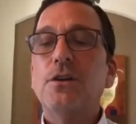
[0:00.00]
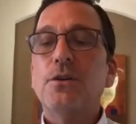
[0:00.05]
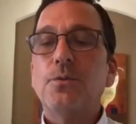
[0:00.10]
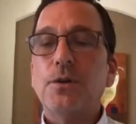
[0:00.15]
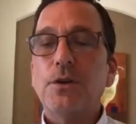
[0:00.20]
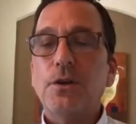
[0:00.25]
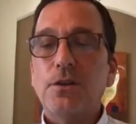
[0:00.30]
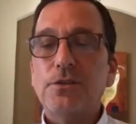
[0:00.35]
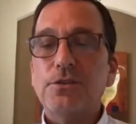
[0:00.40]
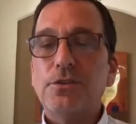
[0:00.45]

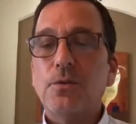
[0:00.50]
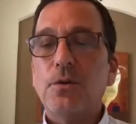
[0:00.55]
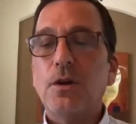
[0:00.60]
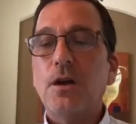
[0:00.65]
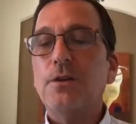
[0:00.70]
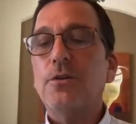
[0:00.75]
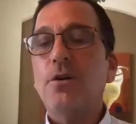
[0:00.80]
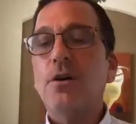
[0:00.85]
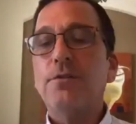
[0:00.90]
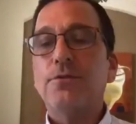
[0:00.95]
We also
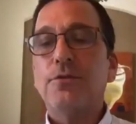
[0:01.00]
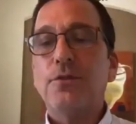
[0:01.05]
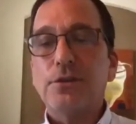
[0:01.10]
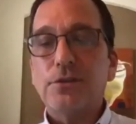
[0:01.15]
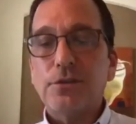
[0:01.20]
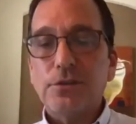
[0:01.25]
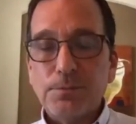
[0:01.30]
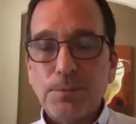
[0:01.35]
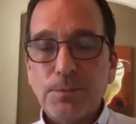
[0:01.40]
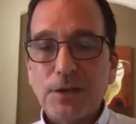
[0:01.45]
are
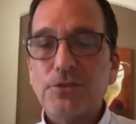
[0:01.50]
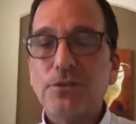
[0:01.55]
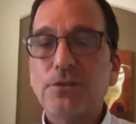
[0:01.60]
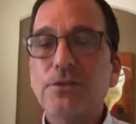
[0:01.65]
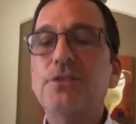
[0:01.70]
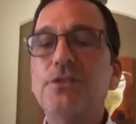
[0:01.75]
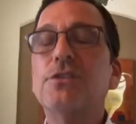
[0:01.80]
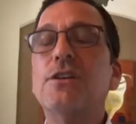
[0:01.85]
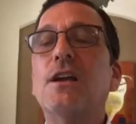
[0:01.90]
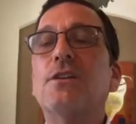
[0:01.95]
offering special
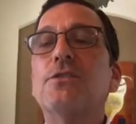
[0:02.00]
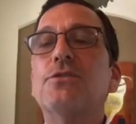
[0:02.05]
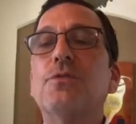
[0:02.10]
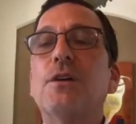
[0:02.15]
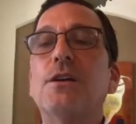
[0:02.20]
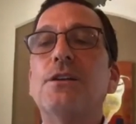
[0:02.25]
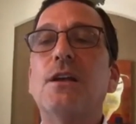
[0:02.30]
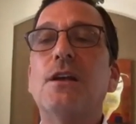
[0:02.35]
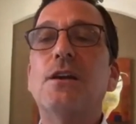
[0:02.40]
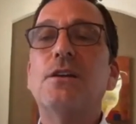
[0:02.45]
discounts
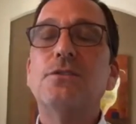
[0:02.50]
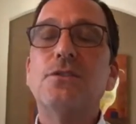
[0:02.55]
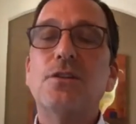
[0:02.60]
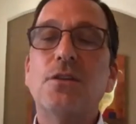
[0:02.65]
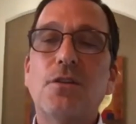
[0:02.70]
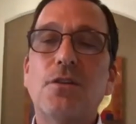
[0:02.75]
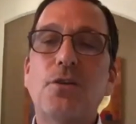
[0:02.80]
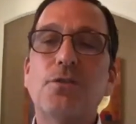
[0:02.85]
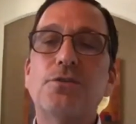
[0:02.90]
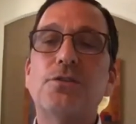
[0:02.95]
right now to
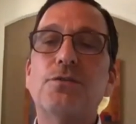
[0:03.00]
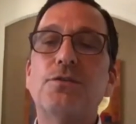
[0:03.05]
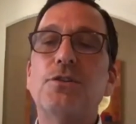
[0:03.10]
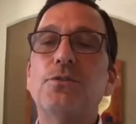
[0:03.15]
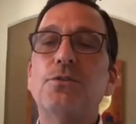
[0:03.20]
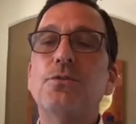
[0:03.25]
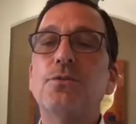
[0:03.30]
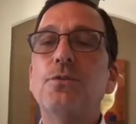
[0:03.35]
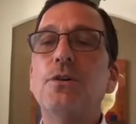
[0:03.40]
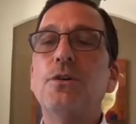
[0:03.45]
those of
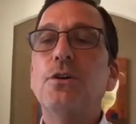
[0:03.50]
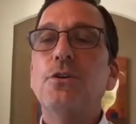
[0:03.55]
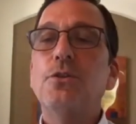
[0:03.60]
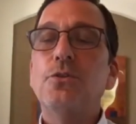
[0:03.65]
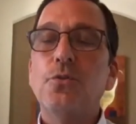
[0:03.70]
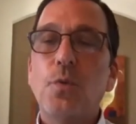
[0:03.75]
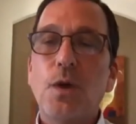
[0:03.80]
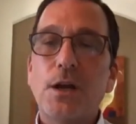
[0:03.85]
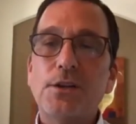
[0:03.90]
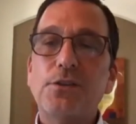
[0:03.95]
you who,
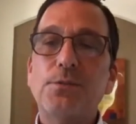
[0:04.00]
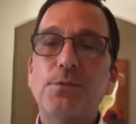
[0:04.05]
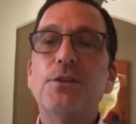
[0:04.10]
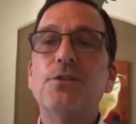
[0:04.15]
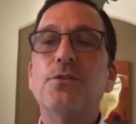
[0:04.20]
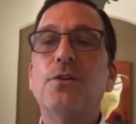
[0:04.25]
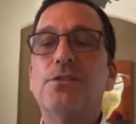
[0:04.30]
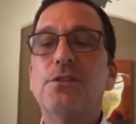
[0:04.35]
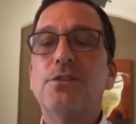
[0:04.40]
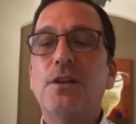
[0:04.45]
who want to speak
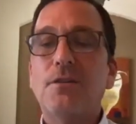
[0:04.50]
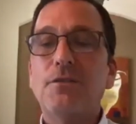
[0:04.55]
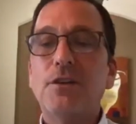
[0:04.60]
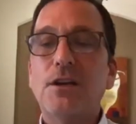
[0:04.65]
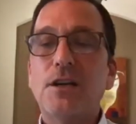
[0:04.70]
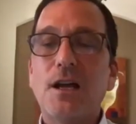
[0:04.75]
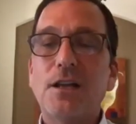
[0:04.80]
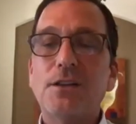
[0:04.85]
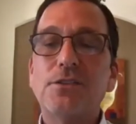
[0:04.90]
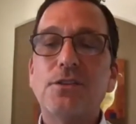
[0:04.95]
to us and have a
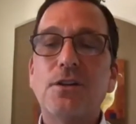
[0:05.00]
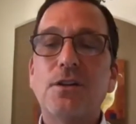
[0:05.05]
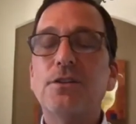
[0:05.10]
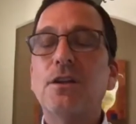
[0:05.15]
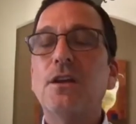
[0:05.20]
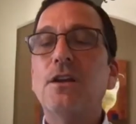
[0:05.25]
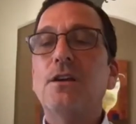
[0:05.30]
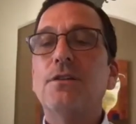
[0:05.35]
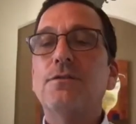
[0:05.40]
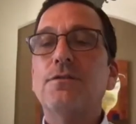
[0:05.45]
consult
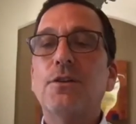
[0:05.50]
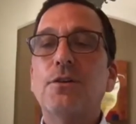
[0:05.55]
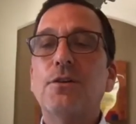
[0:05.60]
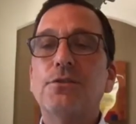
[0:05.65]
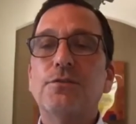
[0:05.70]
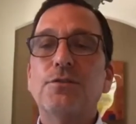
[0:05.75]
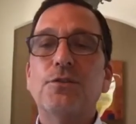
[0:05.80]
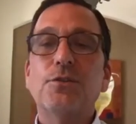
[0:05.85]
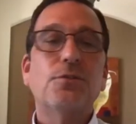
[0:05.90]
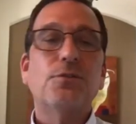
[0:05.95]
for those
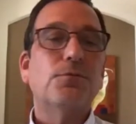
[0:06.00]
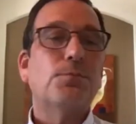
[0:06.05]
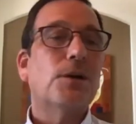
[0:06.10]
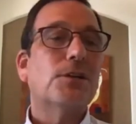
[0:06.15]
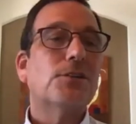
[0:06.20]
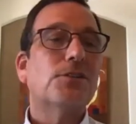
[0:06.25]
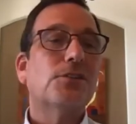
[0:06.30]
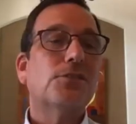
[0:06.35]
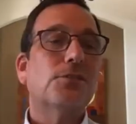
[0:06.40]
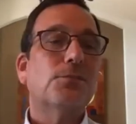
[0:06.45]
of you who've
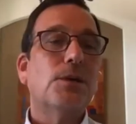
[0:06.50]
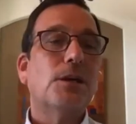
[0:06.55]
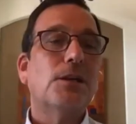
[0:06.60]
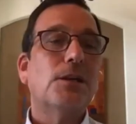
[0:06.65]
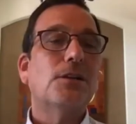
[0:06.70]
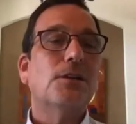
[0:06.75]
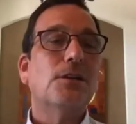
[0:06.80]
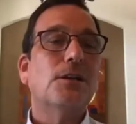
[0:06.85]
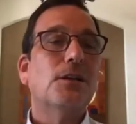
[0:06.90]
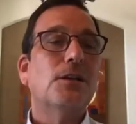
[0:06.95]

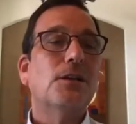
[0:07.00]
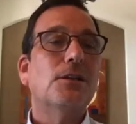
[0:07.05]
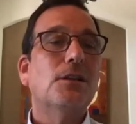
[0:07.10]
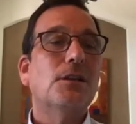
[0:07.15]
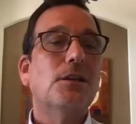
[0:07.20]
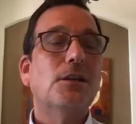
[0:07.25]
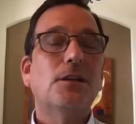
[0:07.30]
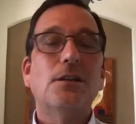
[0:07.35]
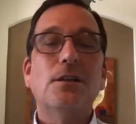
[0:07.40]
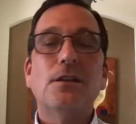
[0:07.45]
participated in,
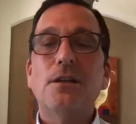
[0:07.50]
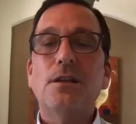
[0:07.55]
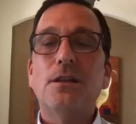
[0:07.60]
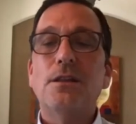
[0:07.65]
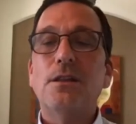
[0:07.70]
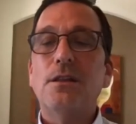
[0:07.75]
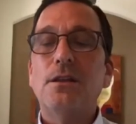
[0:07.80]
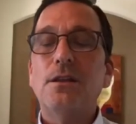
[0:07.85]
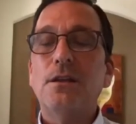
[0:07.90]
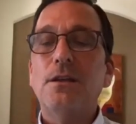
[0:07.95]
in,
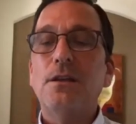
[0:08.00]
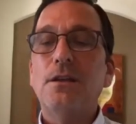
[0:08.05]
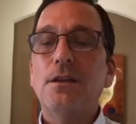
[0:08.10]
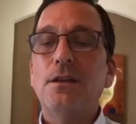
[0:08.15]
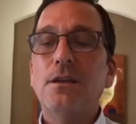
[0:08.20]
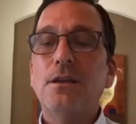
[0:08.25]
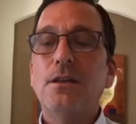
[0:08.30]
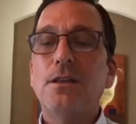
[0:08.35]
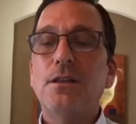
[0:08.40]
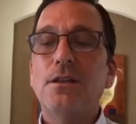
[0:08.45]
in,
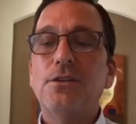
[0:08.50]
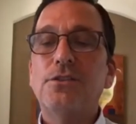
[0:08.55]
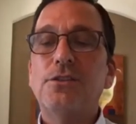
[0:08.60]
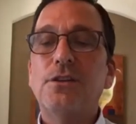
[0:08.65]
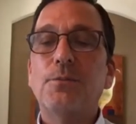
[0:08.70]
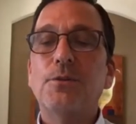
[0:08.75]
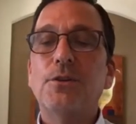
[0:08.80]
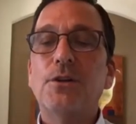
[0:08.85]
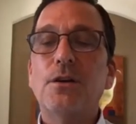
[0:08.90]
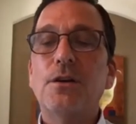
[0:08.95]
in this
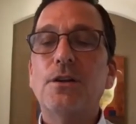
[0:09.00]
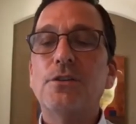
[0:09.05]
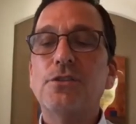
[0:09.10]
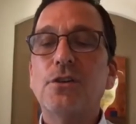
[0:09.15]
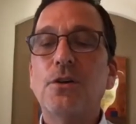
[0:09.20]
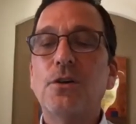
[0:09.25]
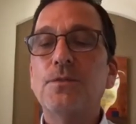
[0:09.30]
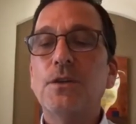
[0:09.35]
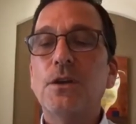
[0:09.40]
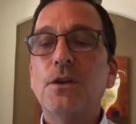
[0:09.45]
seminar. And
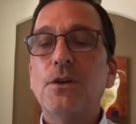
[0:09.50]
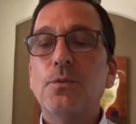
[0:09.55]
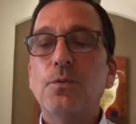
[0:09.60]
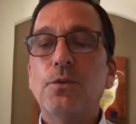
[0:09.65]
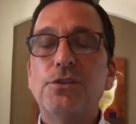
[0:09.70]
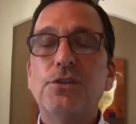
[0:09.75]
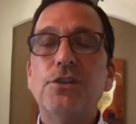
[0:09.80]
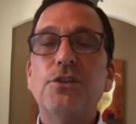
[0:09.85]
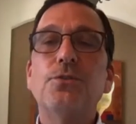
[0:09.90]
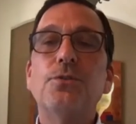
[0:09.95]
so we'll
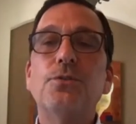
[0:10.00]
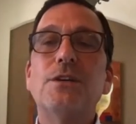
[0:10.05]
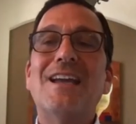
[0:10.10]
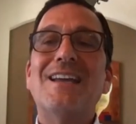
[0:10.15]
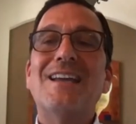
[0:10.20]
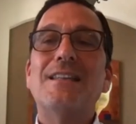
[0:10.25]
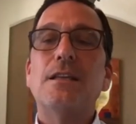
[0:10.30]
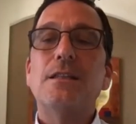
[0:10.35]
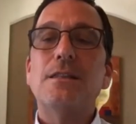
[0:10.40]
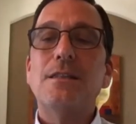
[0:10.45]
see you
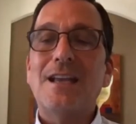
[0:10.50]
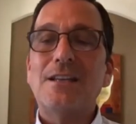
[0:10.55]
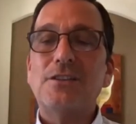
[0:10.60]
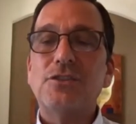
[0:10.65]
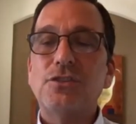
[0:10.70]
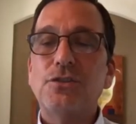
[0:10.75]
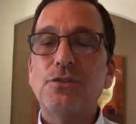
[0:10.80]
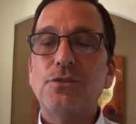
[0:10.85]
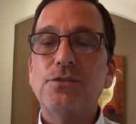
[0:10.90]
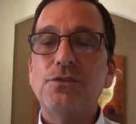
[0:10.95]
again
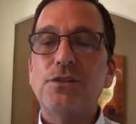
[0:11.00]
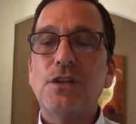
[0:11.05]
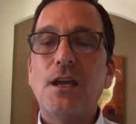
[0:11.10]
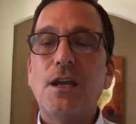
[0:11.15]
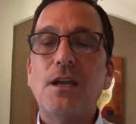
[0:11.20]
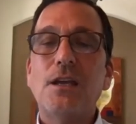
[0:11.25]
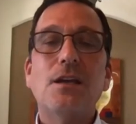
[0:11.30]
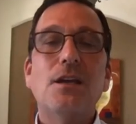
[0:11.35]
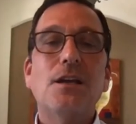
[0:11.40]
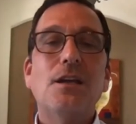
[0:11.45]
next
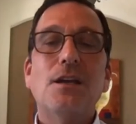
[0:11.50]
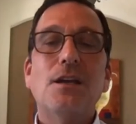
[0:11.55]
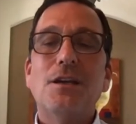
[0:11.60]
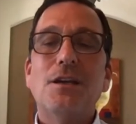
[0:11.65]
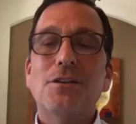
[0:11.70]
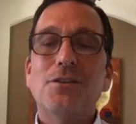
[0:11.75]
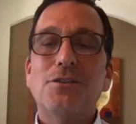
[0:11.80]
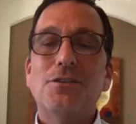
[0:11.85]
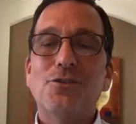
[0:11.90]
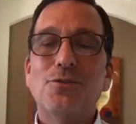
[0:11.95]
Tuesday.
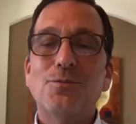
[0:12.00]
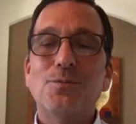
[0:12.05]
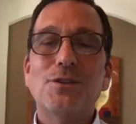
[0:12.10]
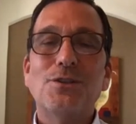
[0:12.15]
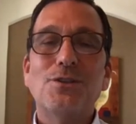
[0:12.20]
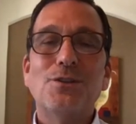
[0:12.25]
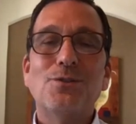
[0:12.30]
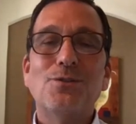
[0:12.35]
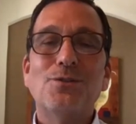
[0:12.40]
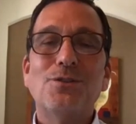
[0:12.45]
Zoom at
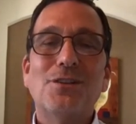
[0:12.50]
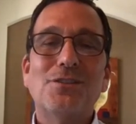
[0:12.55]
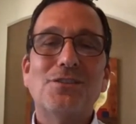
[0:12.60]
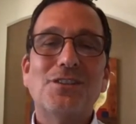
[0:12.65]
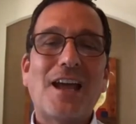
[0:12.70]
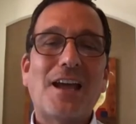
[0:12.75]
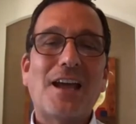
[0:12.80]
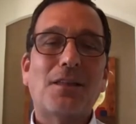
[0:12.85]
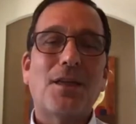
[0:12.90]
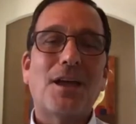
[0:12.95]
noon.
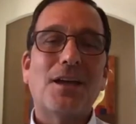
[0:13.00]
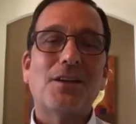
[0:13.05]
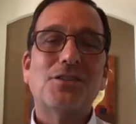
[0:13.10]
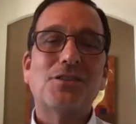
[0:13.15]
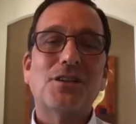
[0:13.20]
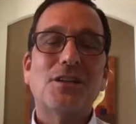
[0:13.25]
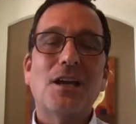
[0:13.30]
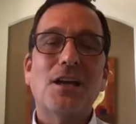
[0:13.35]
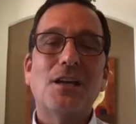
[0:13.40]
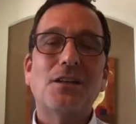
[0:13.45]
Zach, thanks
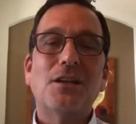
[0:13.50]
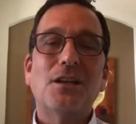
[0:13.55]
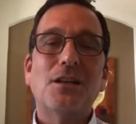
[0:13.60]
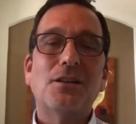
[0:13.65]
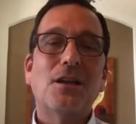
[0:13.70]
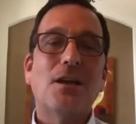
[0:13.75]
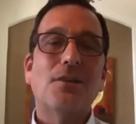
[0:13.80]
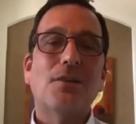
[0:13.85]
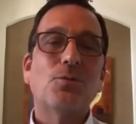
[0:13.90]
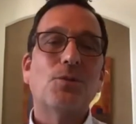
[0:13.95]
again.
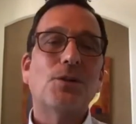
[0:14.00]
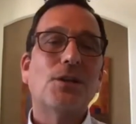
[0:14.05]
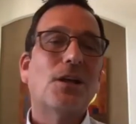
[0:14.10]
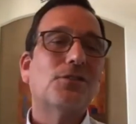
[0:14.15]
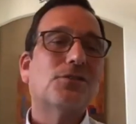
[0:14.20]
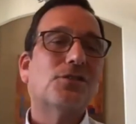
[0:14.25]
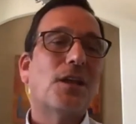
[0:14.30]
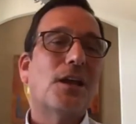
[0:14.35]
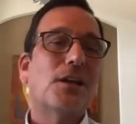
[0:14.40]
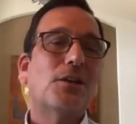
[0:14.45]
And everyone
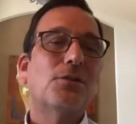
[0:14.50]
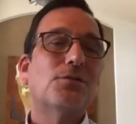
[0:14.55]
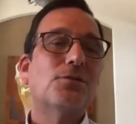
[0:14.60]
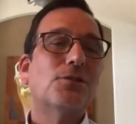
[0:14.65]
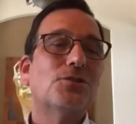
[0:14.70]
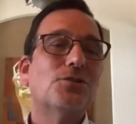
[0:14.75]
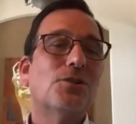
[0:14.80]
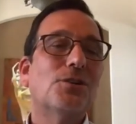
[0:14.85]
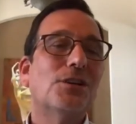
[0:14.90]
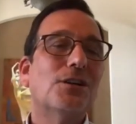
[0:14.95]
else, thank you for
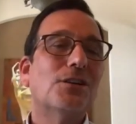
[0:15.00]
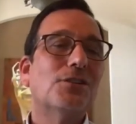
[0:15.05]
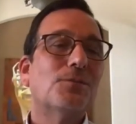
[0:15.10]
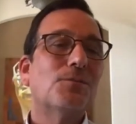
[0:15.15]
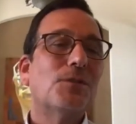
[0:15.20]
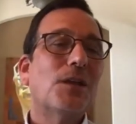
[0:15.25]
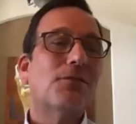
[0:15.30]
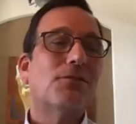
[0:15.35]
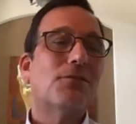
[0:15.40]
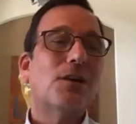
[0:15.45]
joining us.
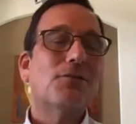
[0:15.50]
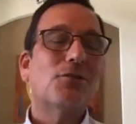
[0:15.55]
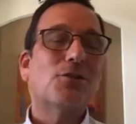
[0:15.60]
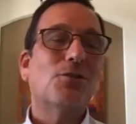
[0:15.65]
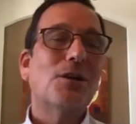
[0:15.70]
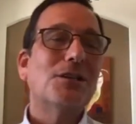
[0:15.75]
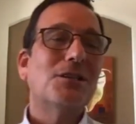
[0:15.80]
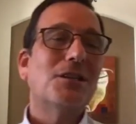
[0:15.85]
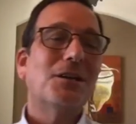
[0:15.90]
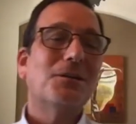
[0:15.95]
Have, have a
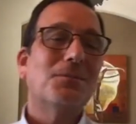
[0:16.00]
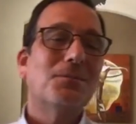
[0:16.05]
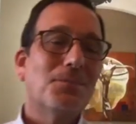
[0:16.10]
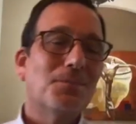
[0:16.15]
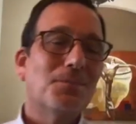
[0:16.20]
great day.